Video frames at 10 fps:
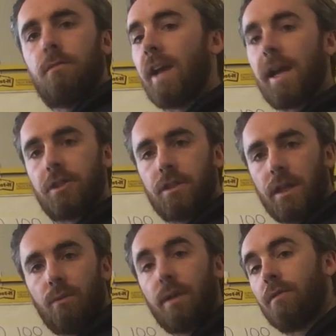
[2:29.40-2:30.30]
reaction
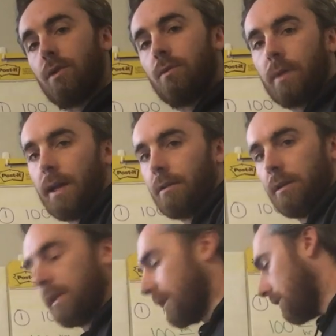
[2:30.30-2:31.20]
time, whatever you
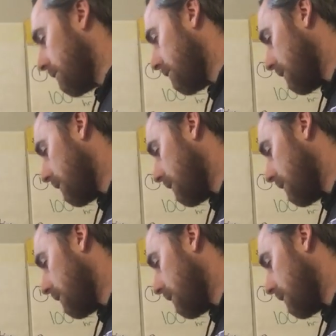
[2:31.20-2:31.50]
calculated.